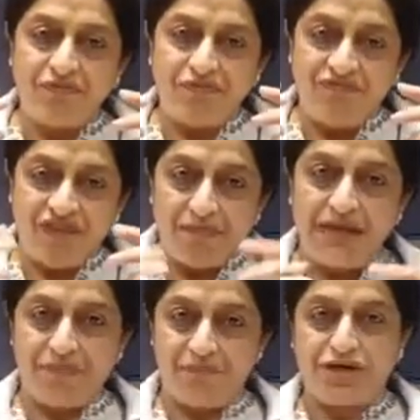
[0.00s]

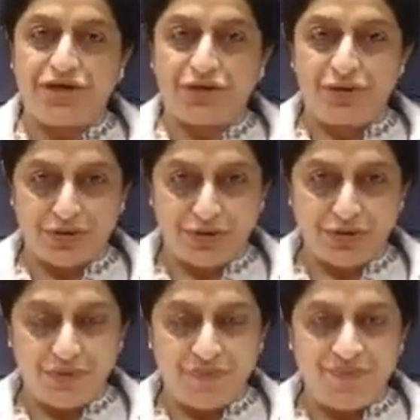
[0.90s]
family pressure
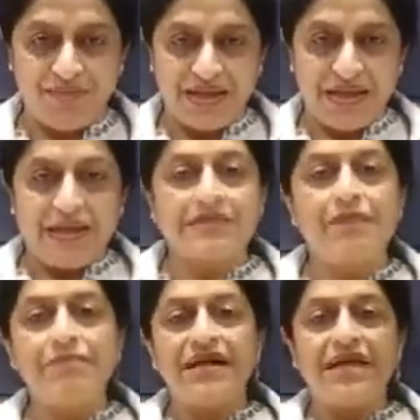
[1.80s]
also.
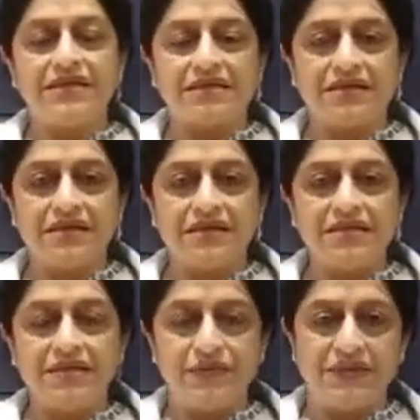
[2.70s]
Somebody has
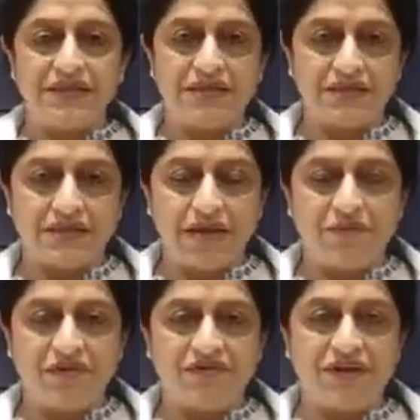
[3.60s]
conceived with this
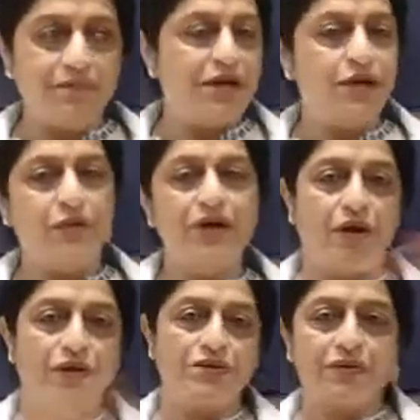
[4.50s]
type of treatment, you will
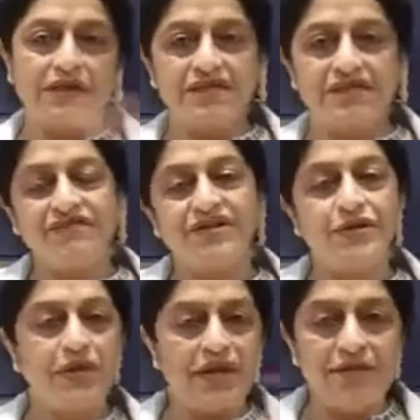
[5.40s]
also conceive, and
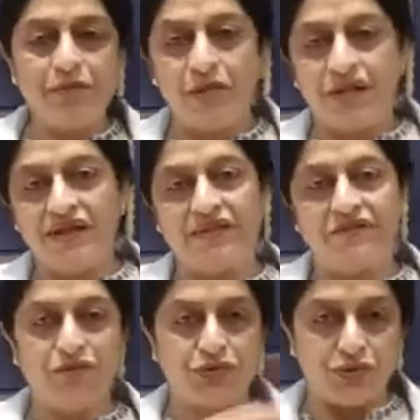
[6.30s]
you keep going there
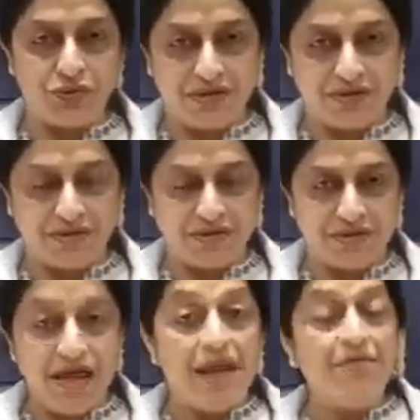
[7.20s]
for 2 years.
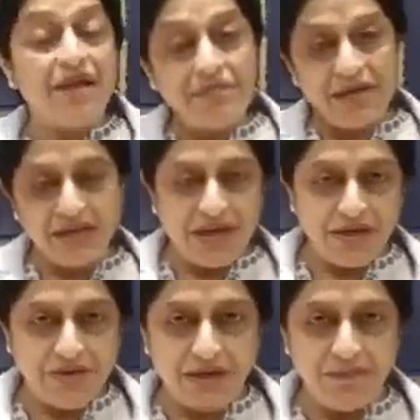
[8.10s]
Maybe
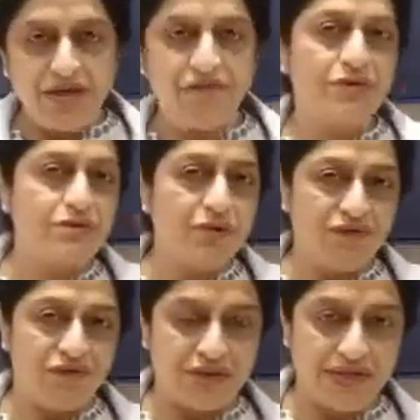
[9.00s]
that treatment was
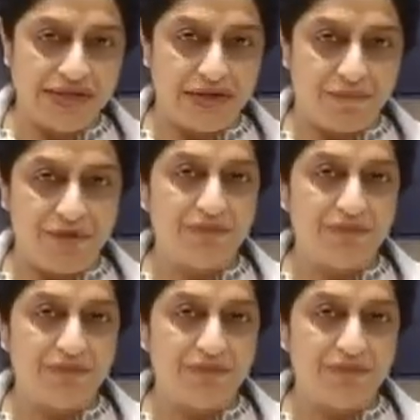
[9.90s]
good for that couple,